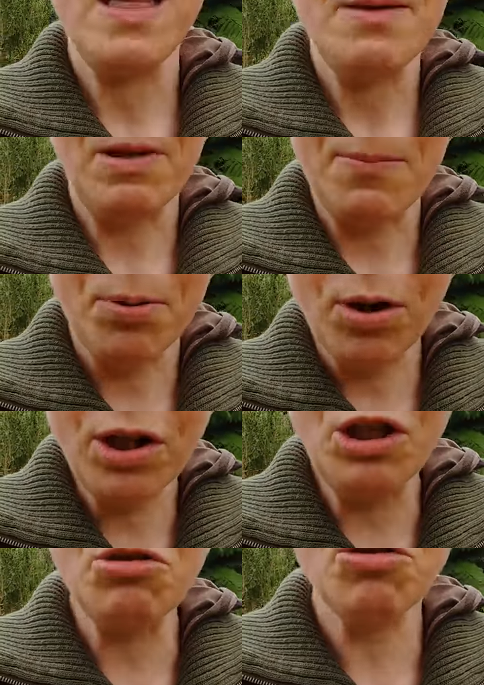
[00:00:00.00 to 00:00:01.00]
by
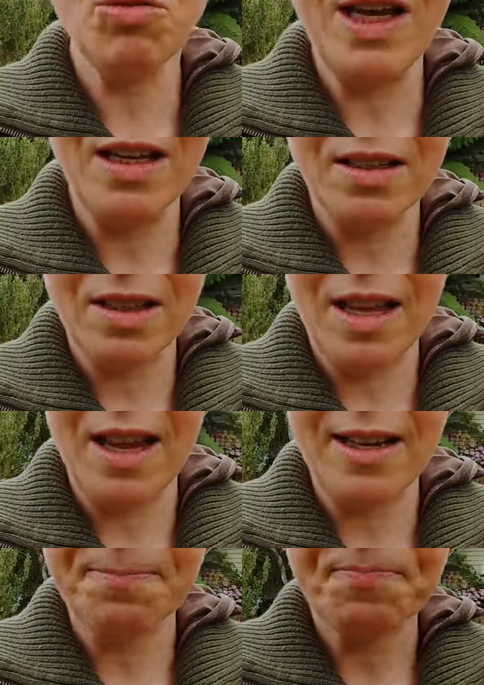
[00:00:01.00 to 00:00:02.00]
putting your awareness
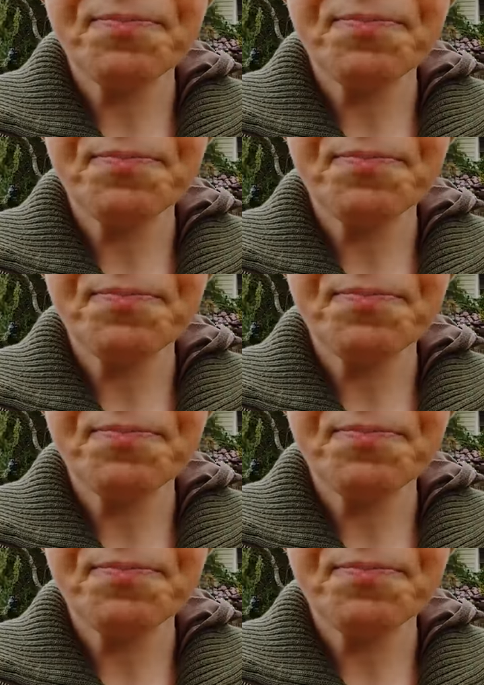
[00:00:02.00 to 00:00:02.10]
there